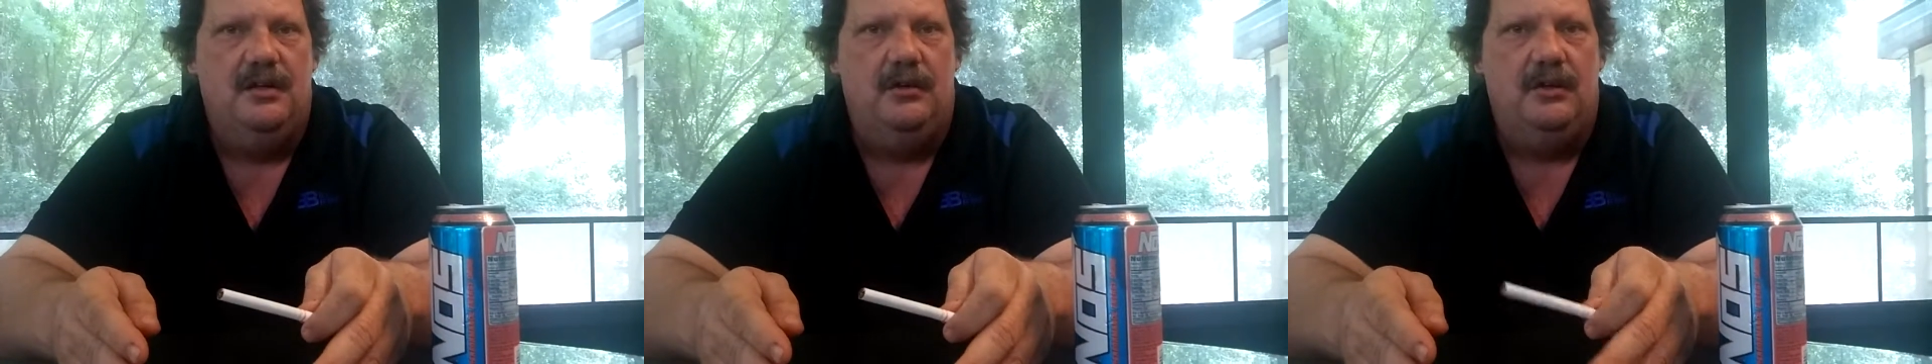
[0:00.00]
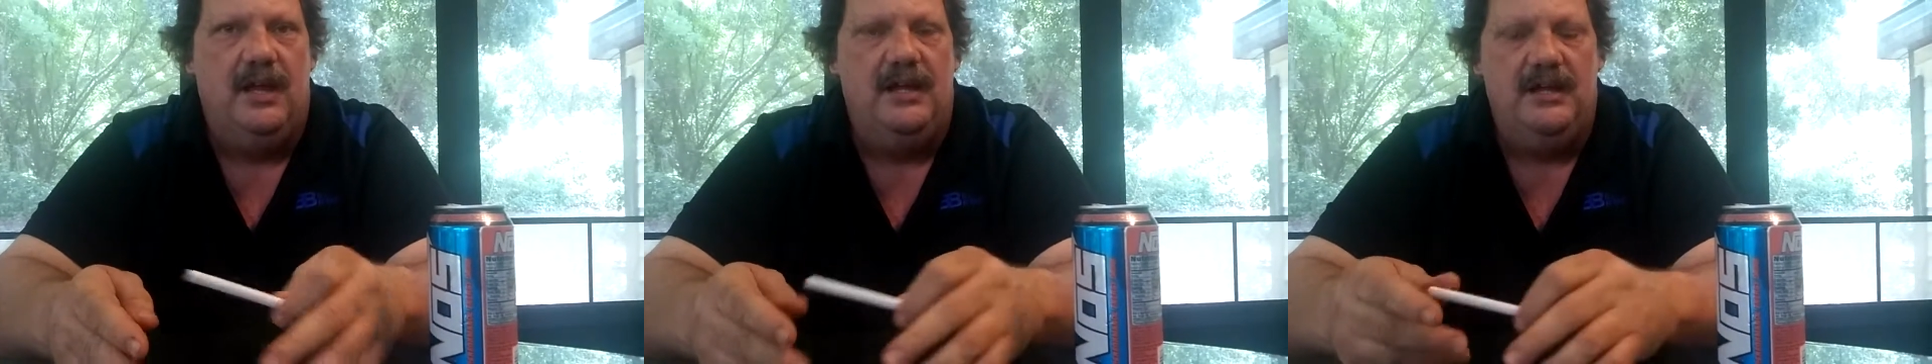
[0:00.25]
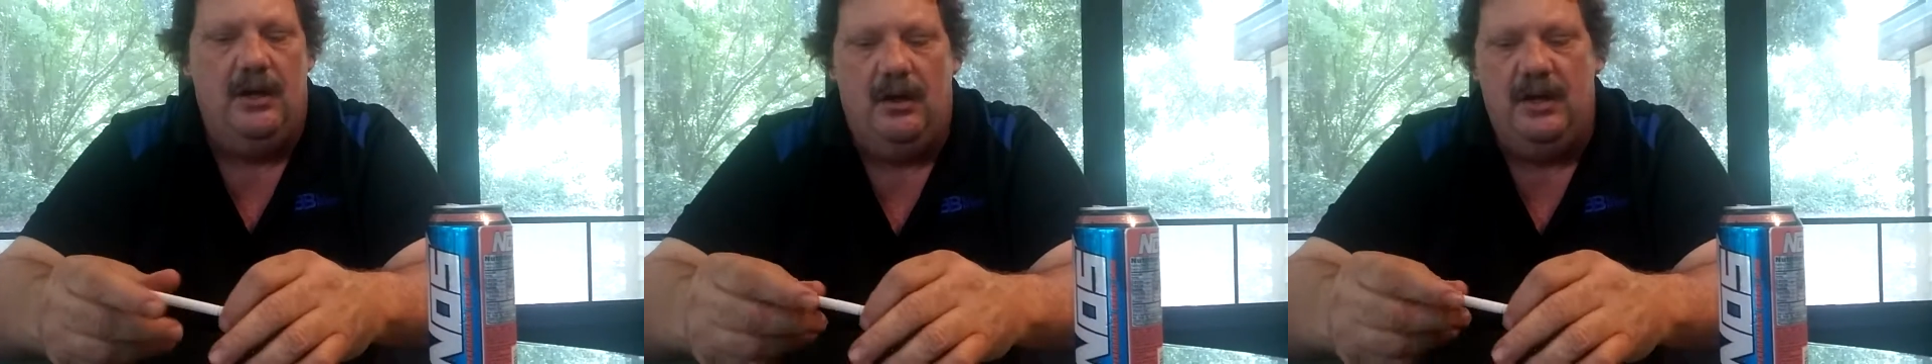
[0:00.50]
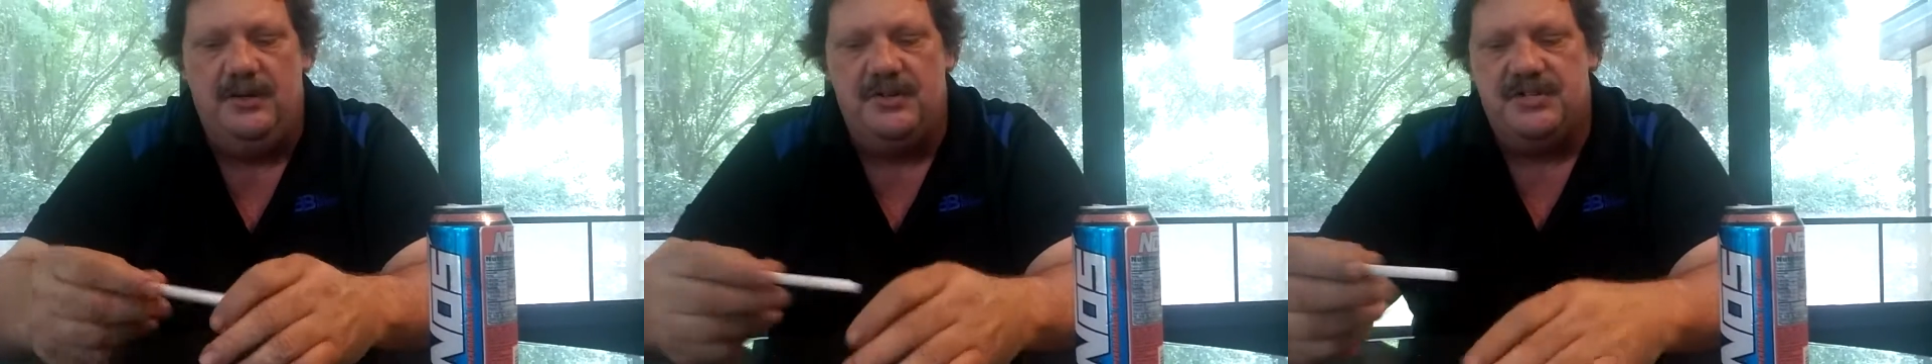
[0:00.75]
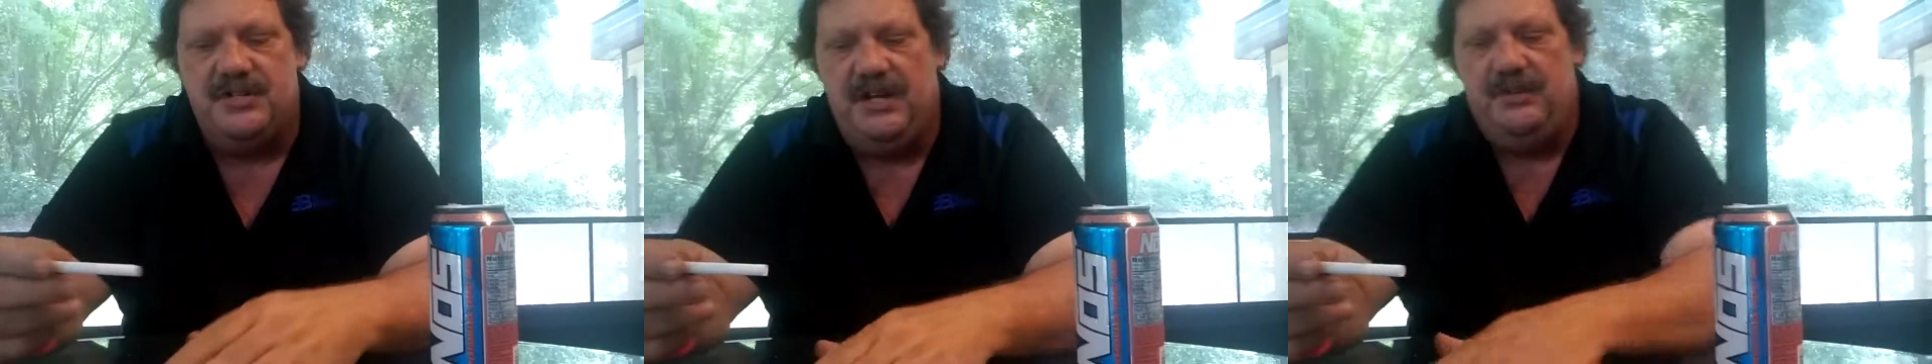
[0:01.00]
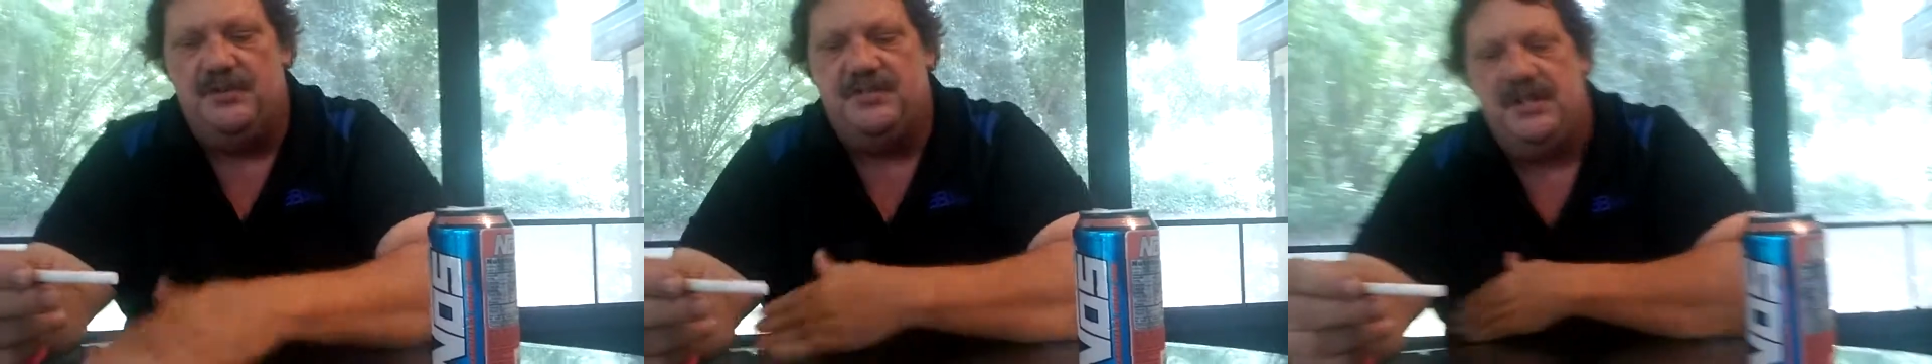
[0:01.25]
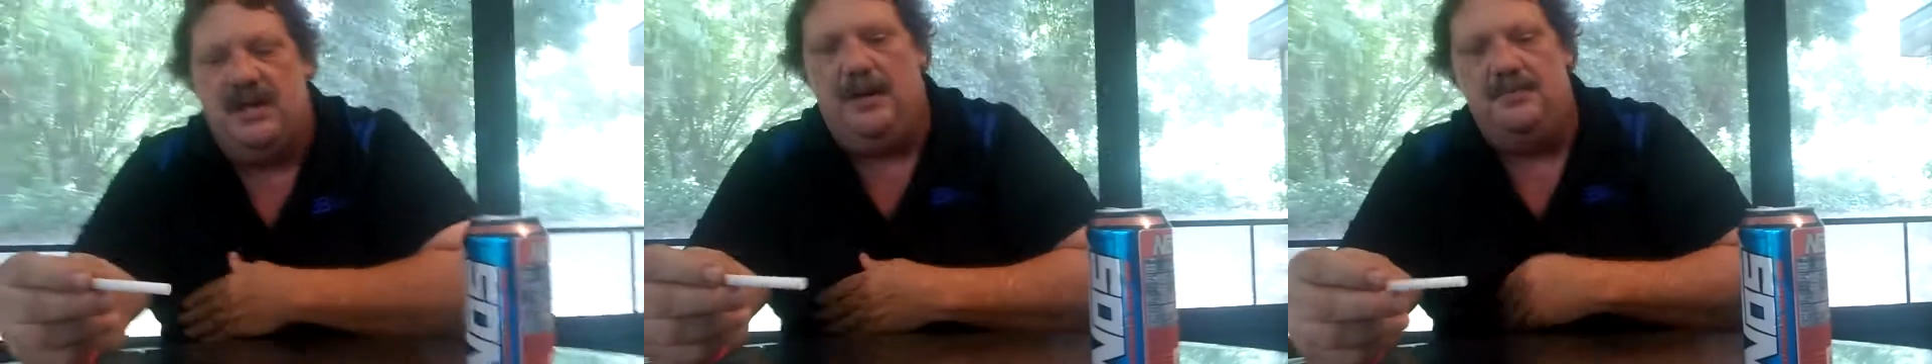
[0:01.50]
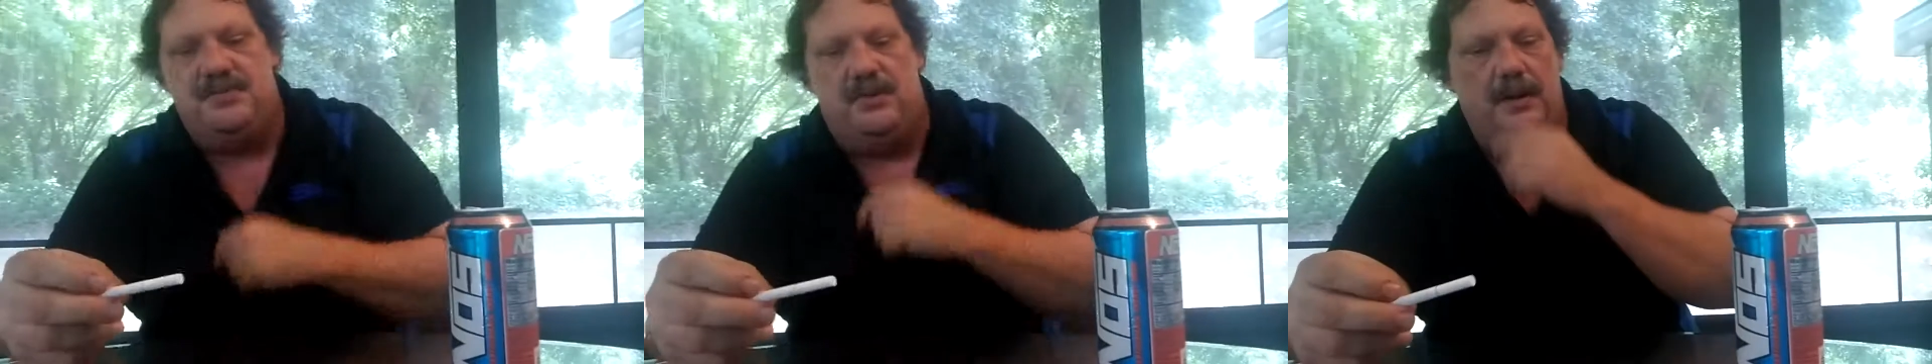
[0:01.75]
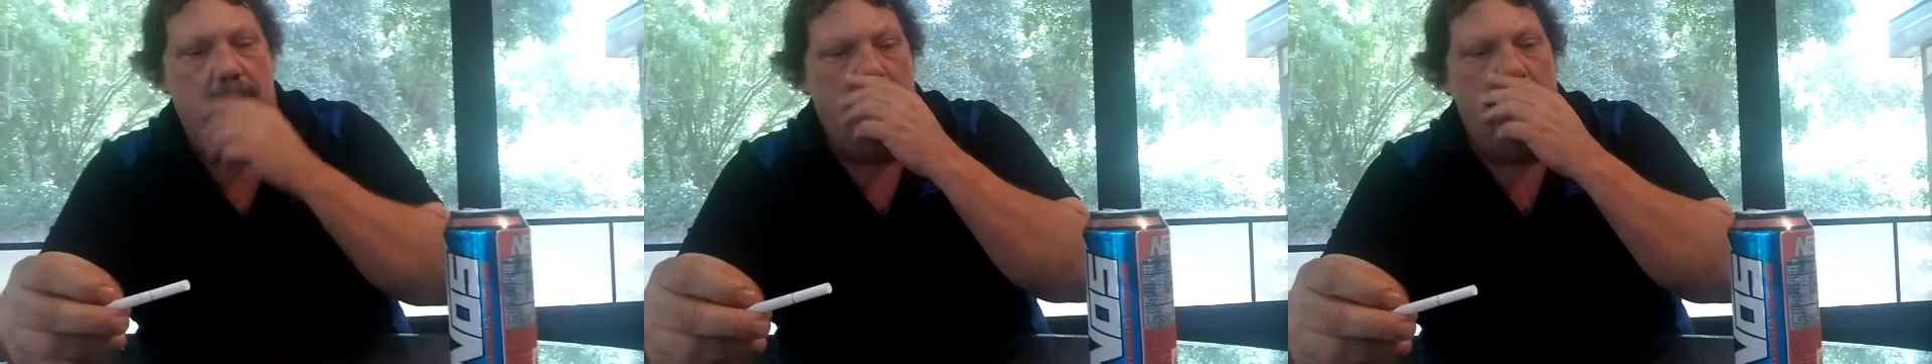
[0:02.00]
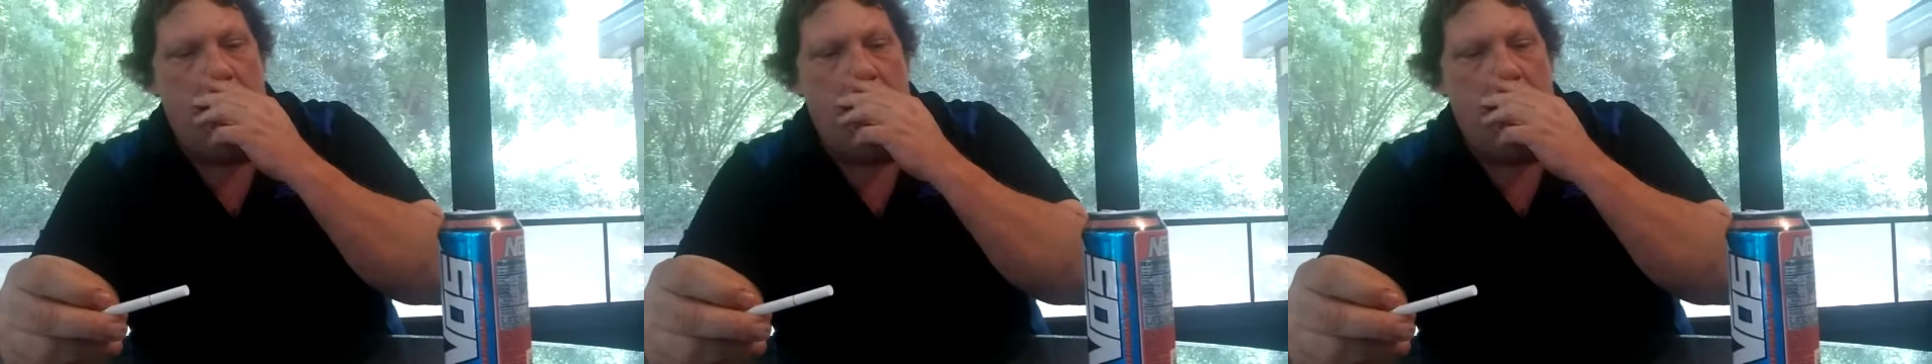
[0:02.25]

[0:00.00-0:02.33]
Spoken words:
Okay, now I understand there's times where,